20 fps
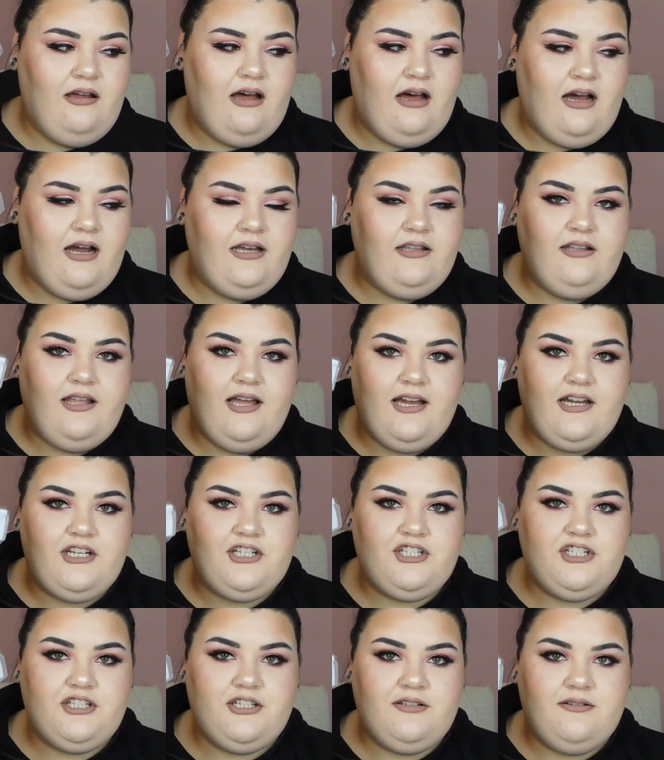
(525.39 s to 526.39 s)

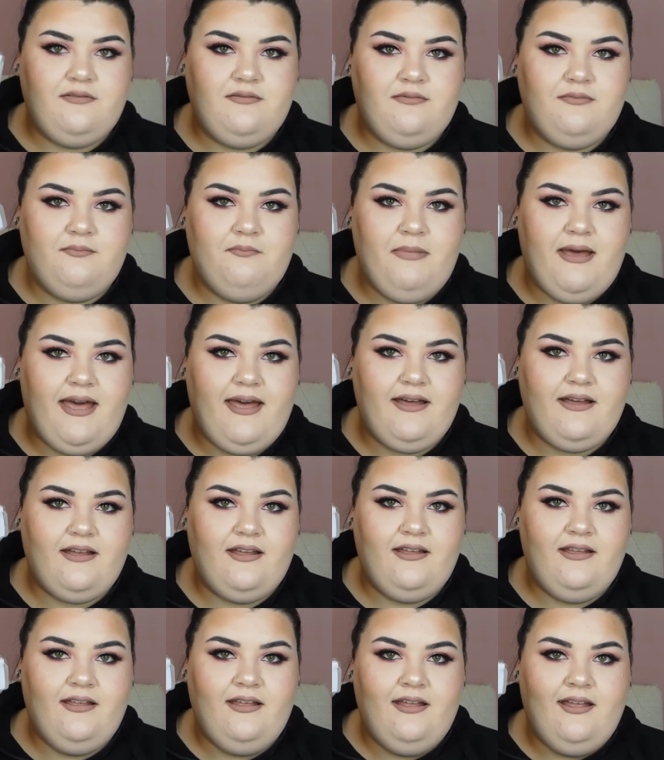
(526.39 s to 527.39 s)
eyelash pack
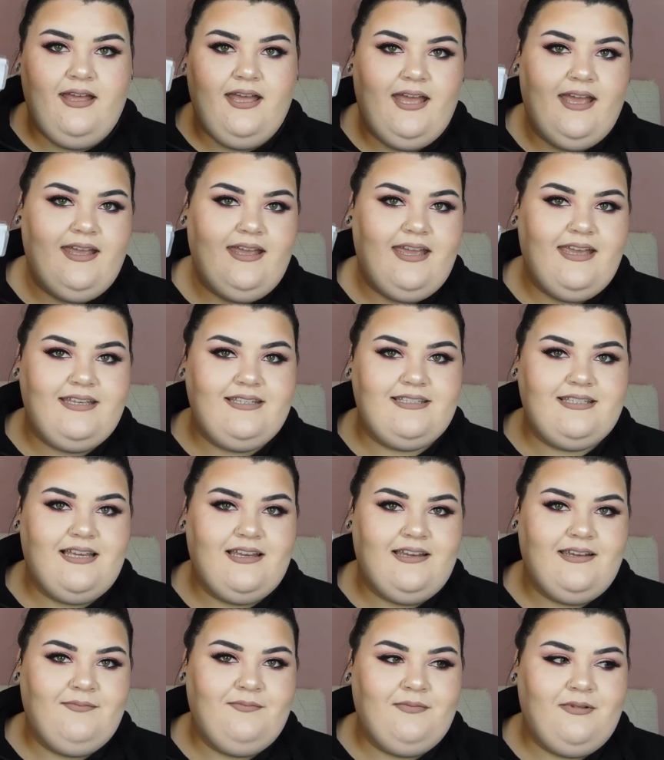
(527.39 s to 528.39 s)
in case
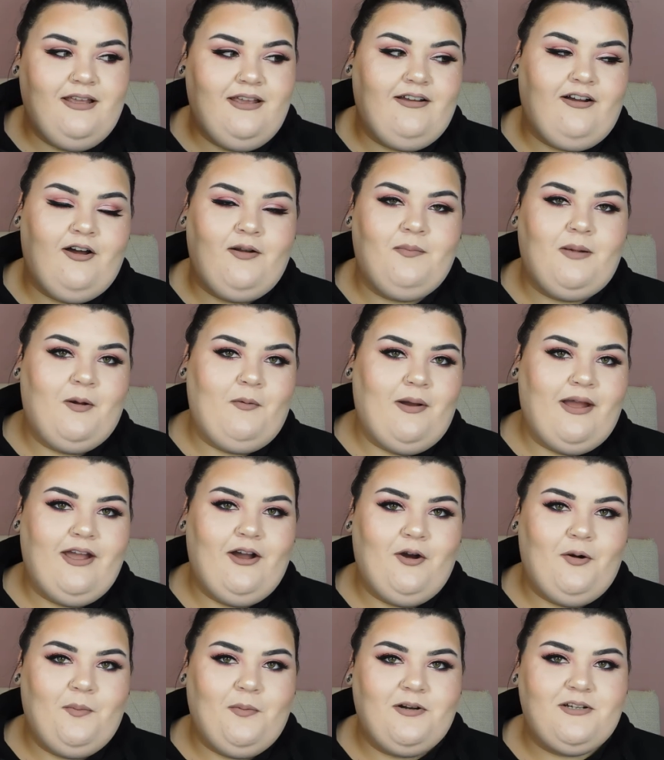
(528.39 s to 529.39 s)
I'm like on my way
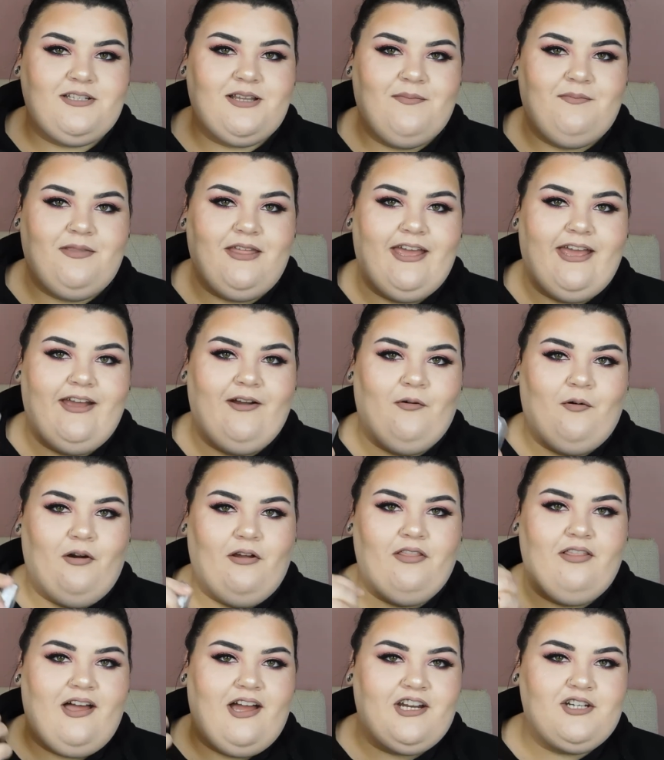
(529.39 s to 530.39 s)
home or something or
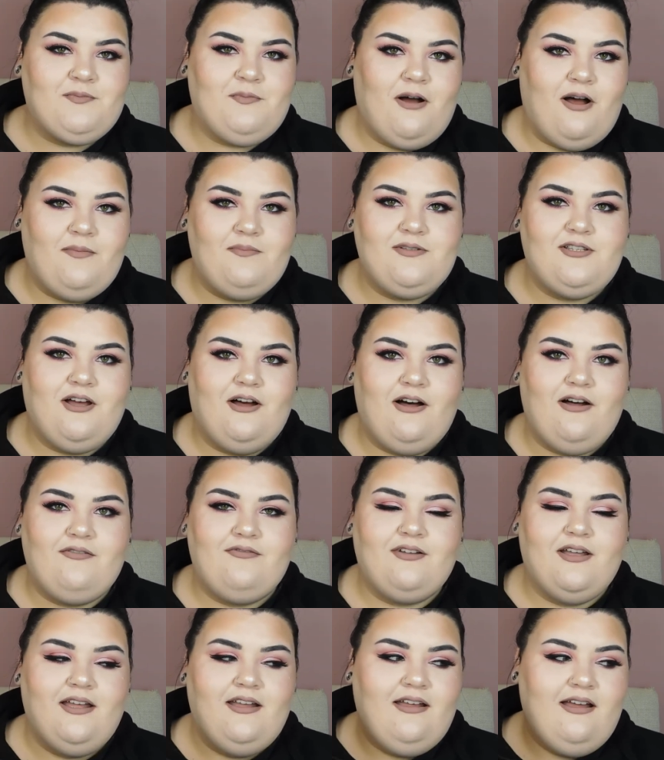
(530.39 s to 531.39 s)
a lash pops
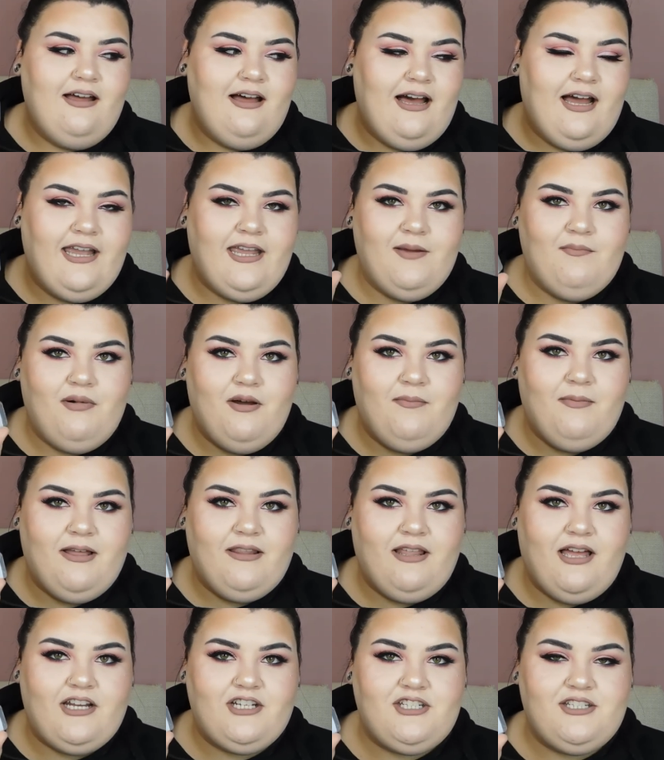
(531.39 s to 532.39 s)
off. I can put my
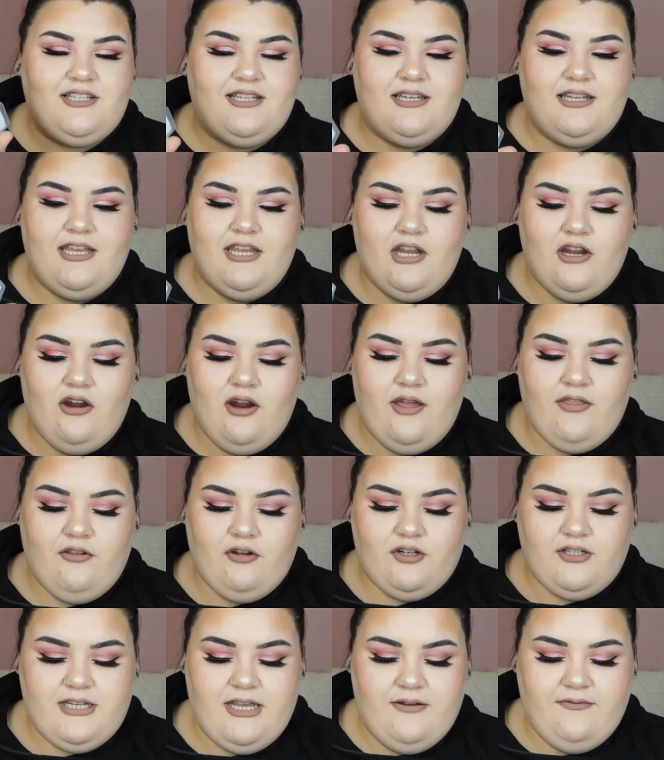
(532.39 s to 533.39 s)
lashes in here and
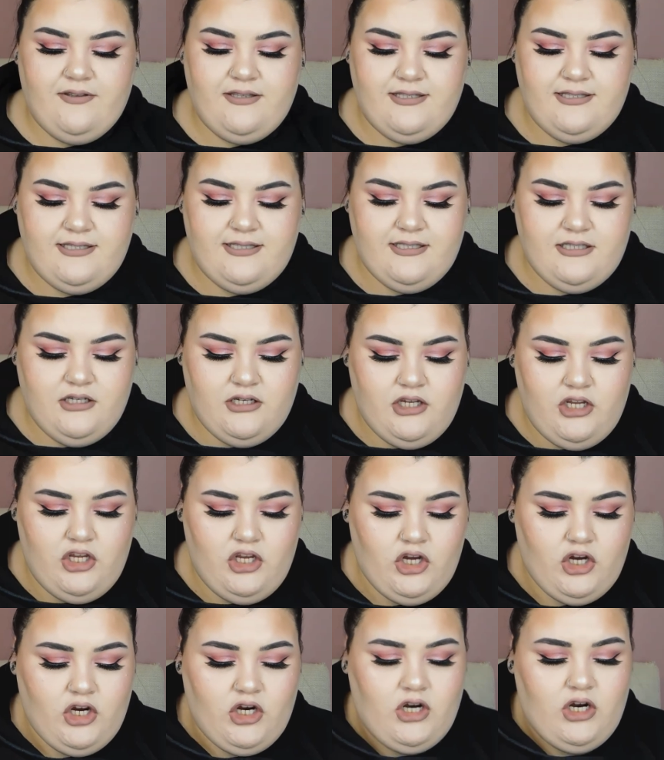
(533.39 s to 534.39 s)
they're safe and
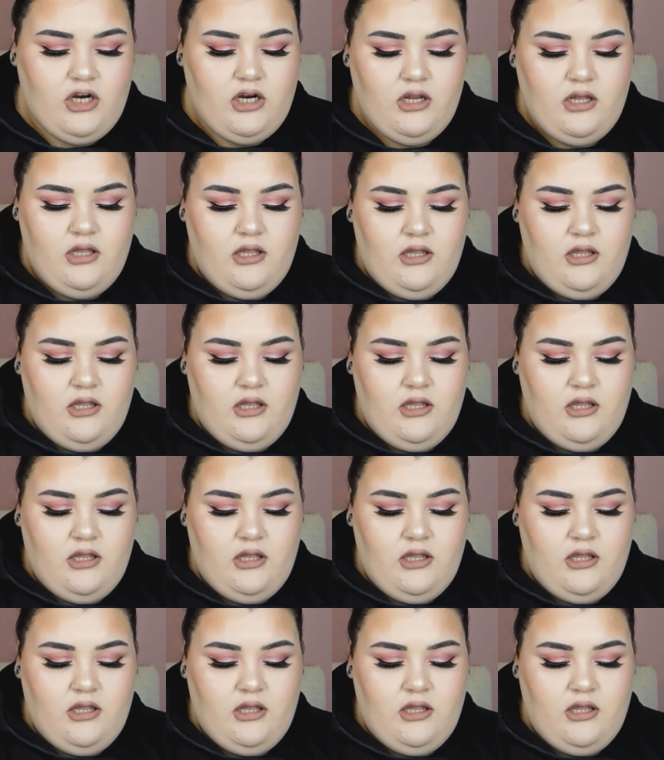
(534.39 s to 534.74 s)
secure.